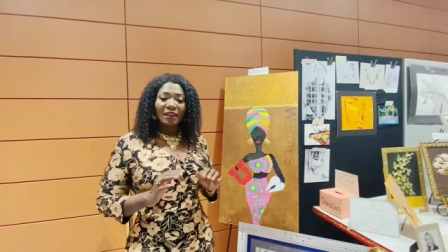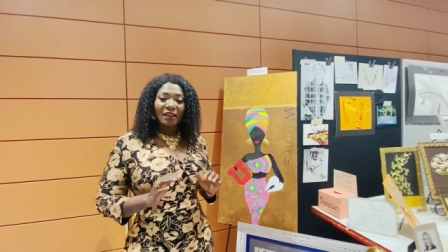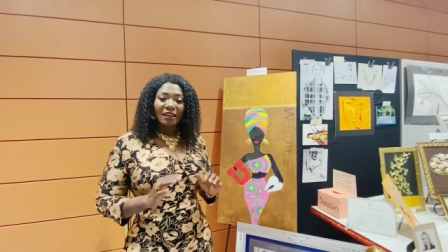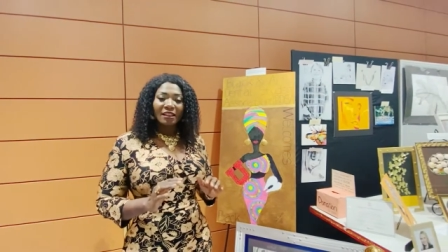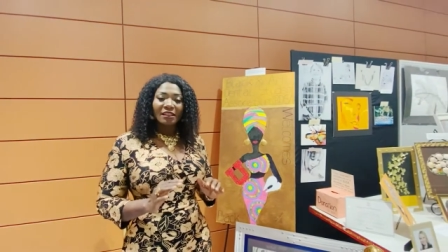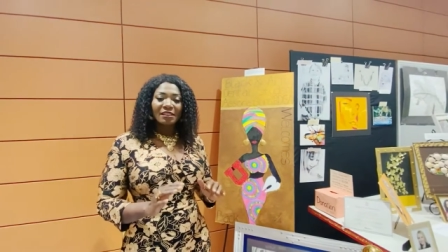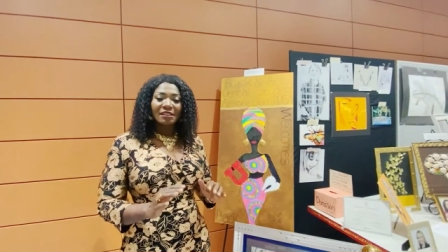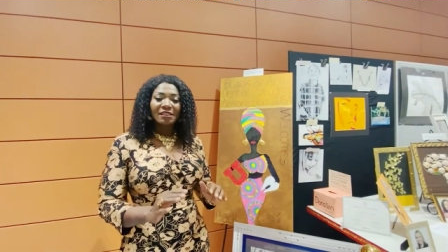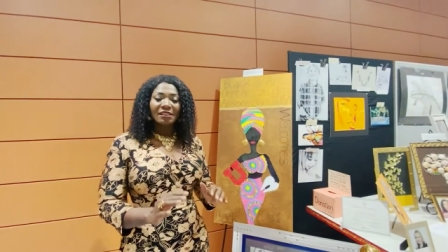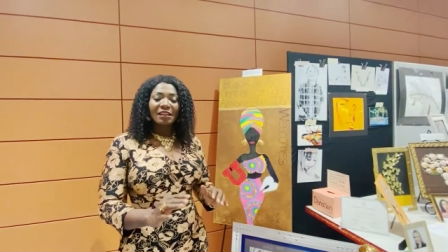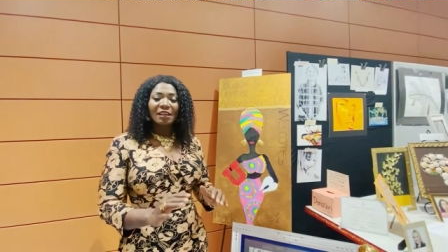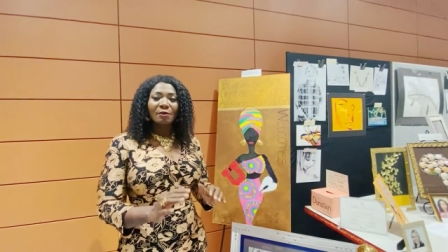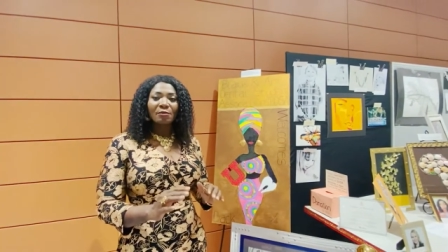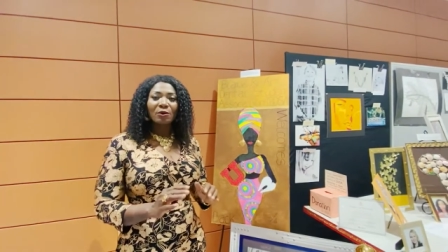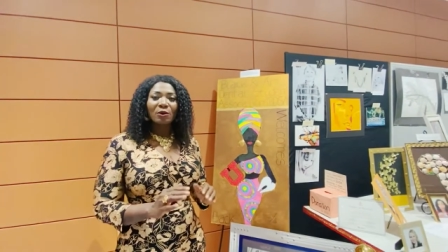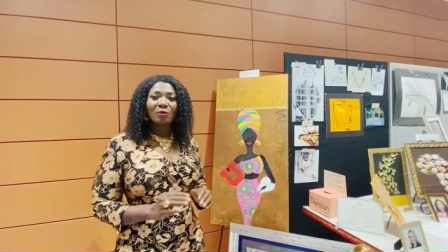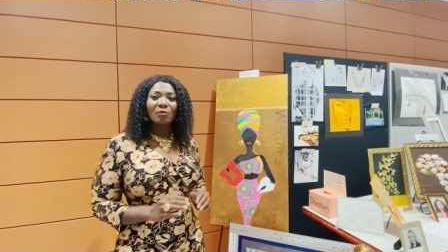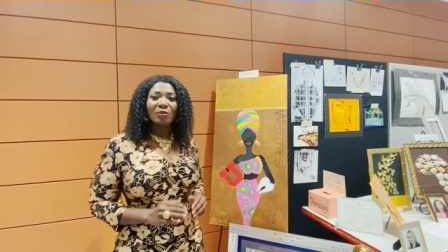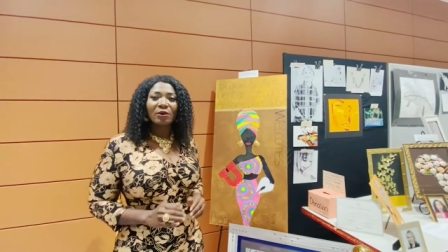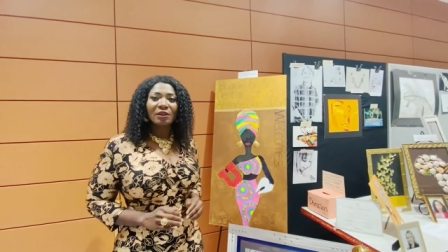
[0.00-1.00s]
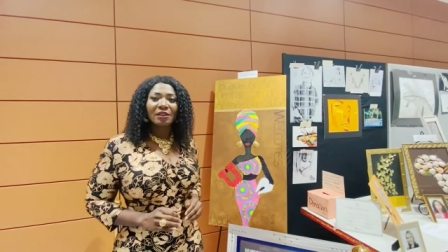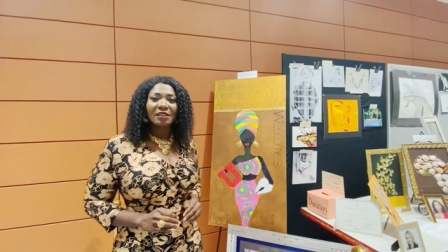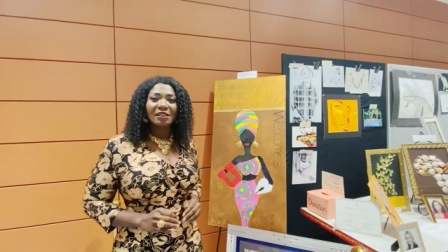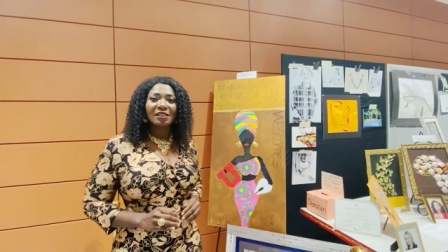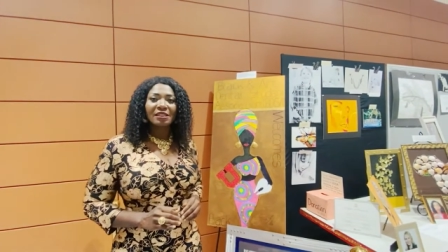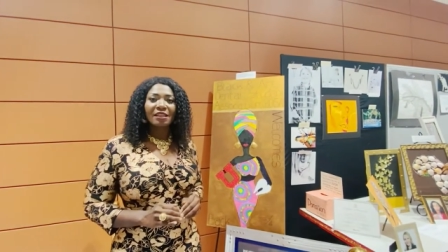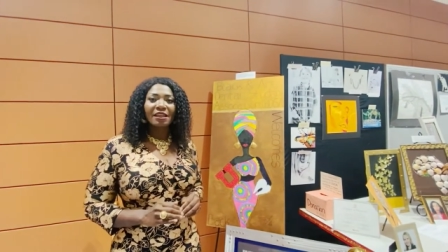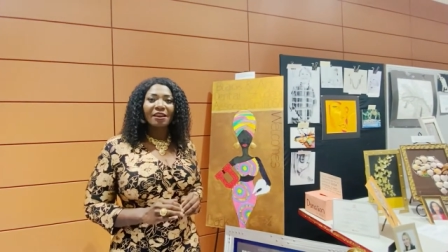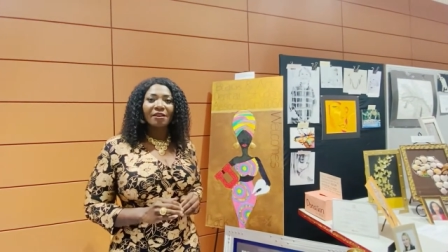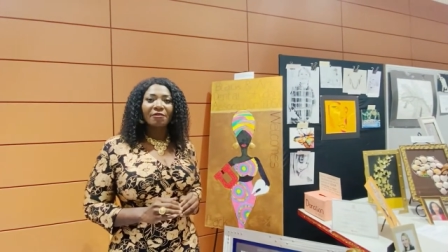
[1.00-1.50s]
and stable
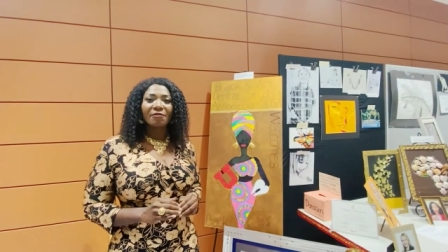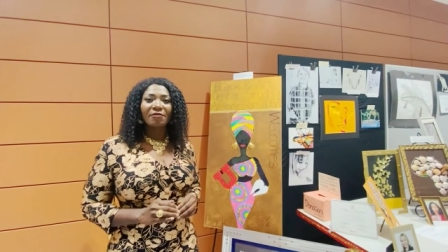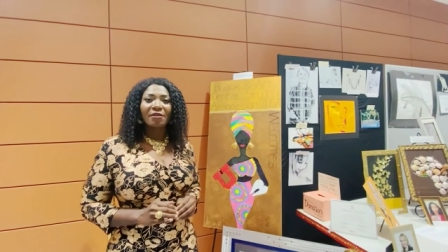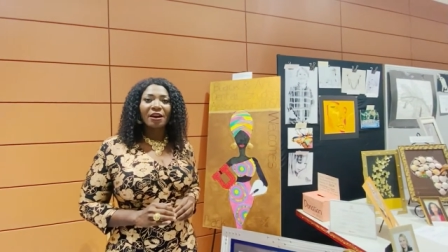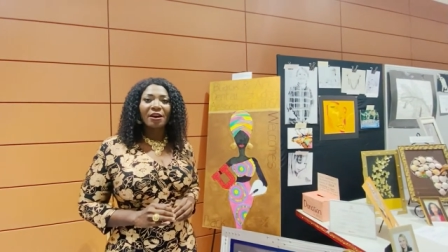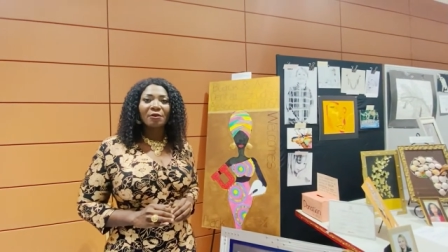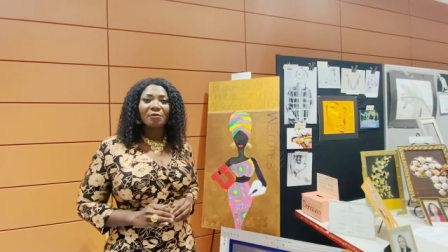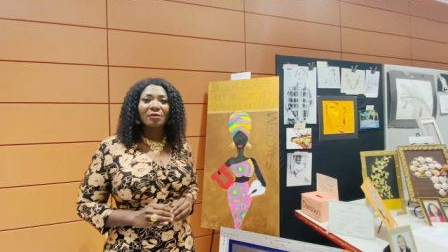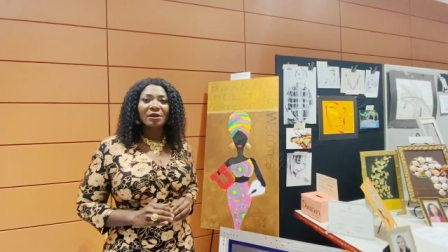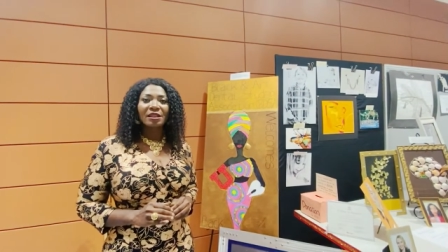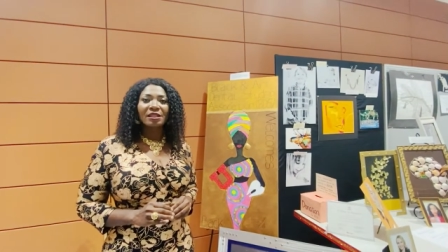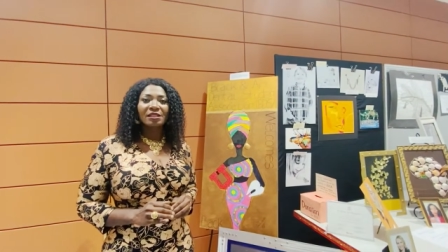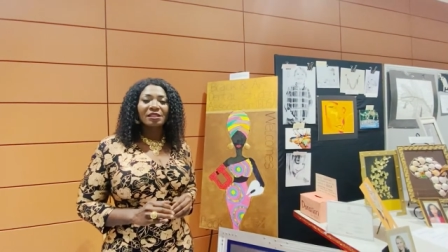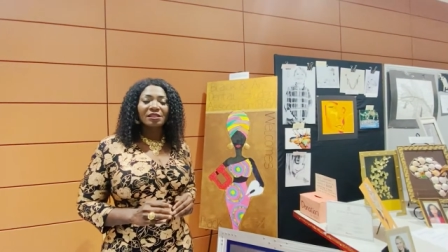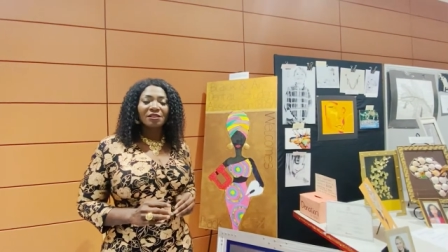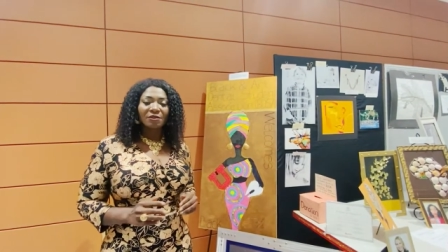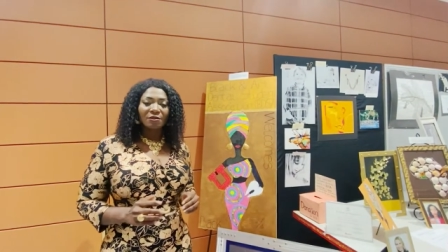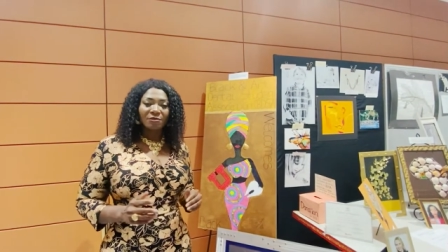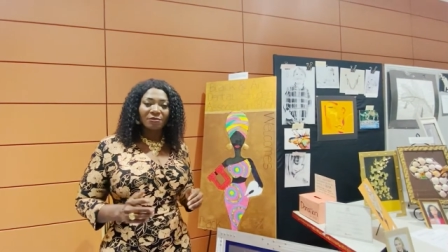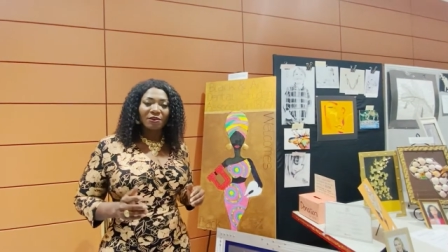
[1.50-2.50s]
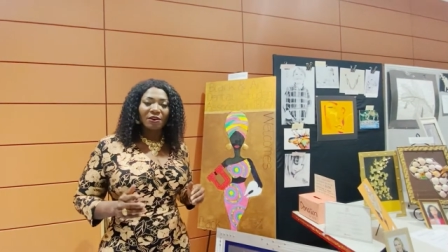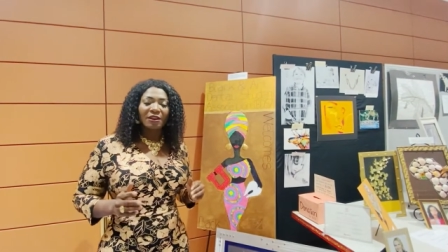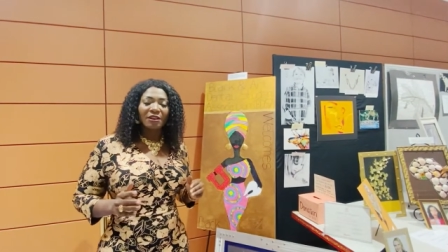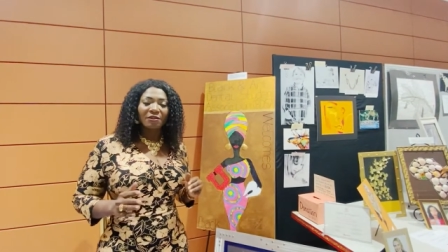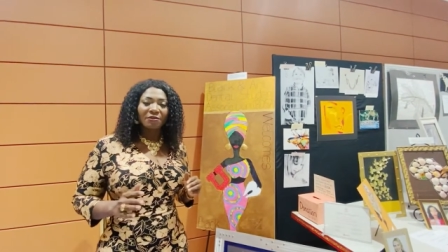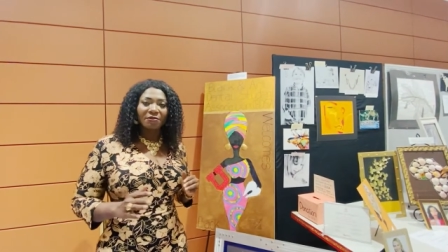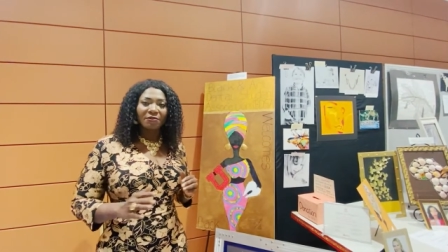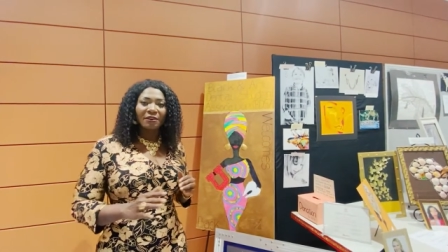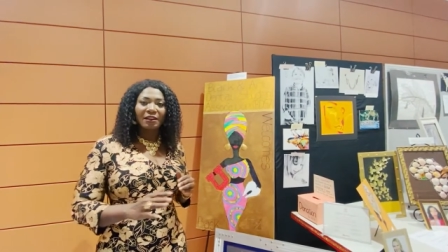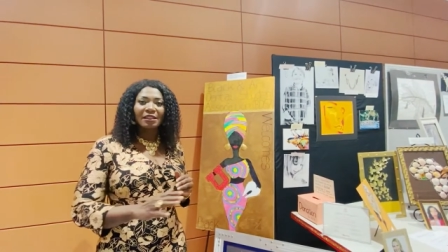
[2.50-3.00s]
policy environment for
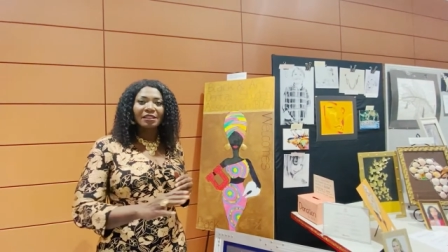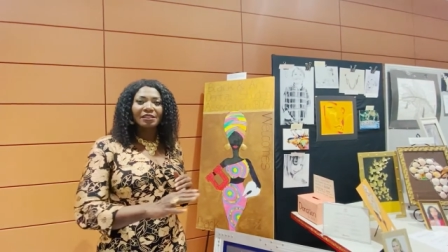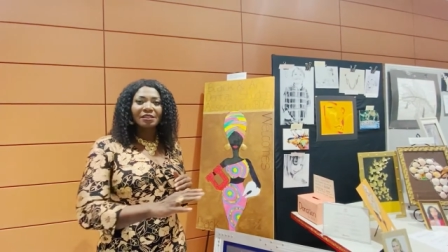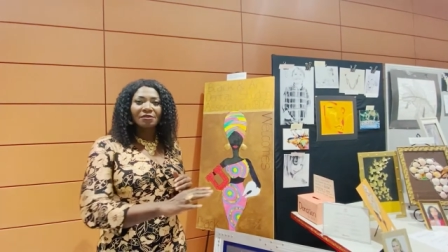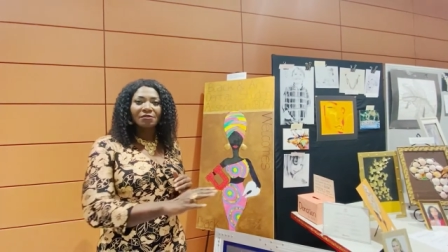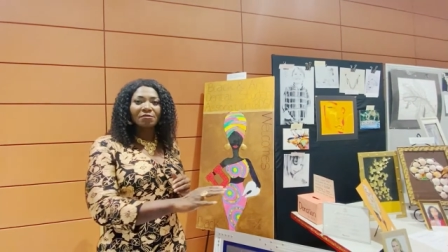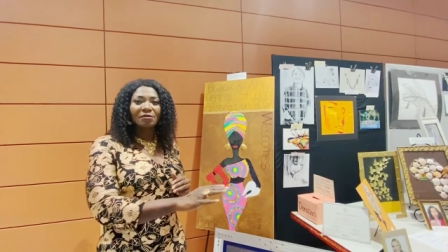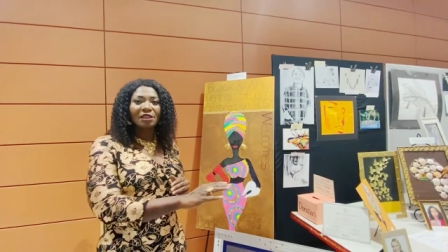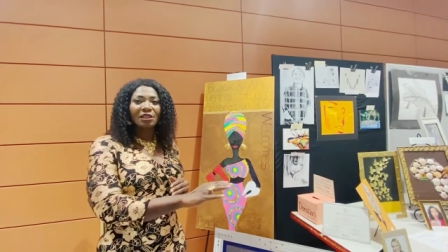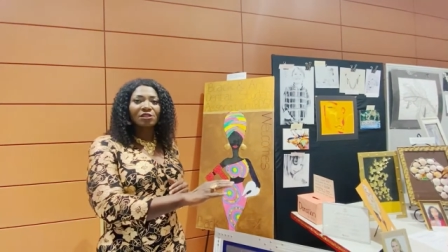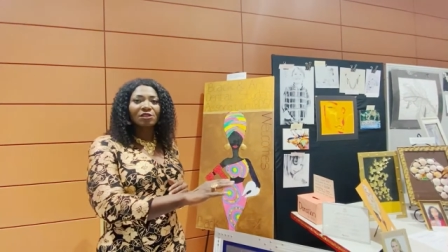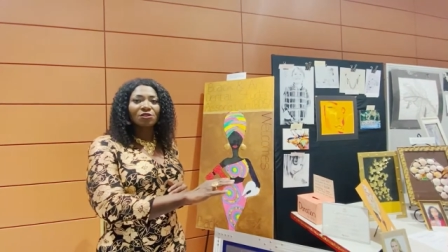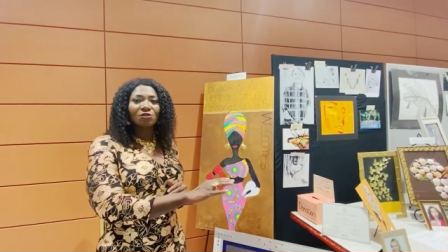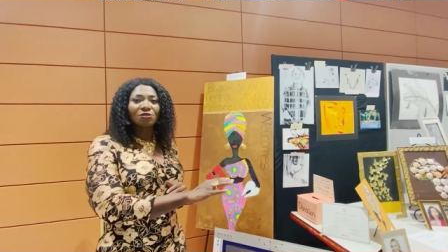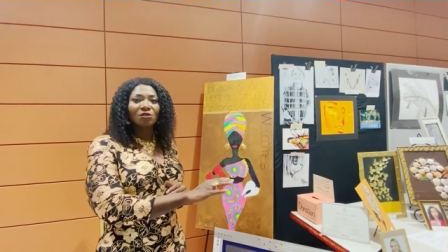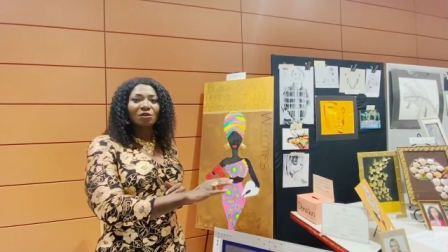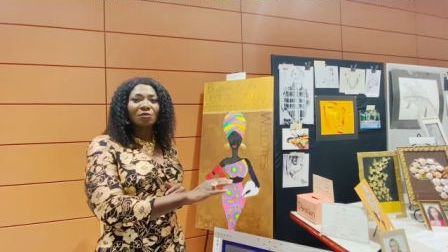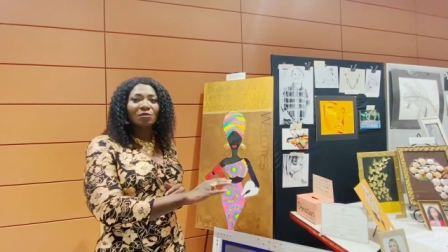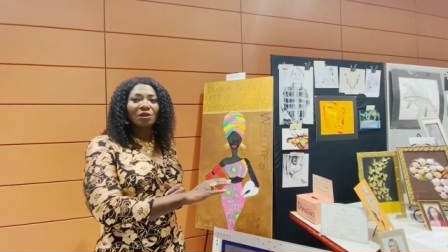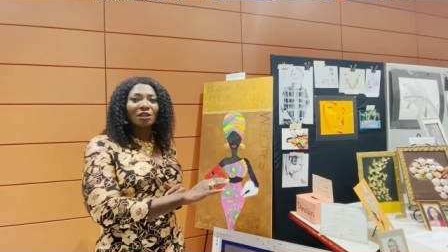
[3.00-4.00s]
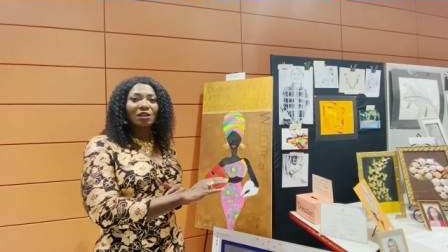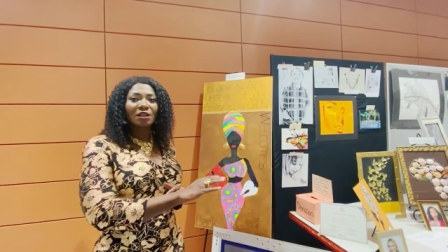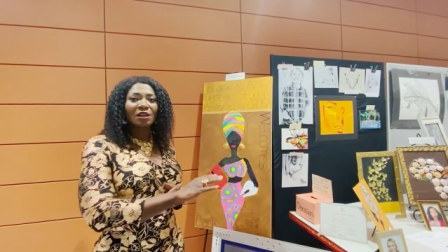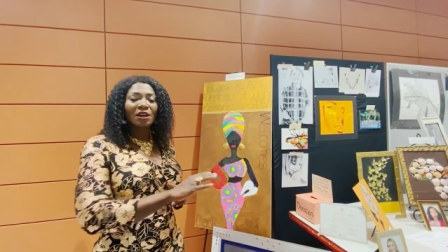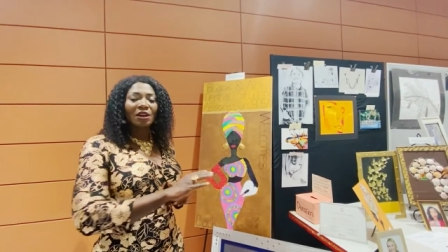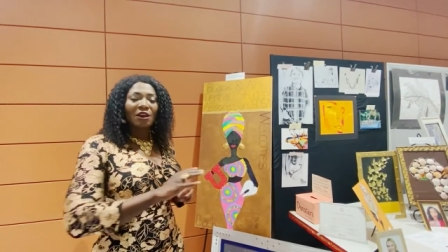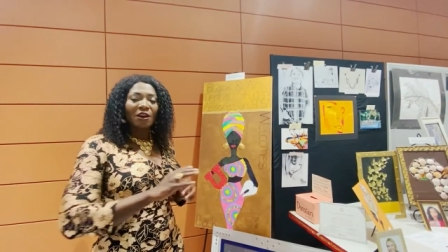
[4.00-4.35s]
effective mainstreaming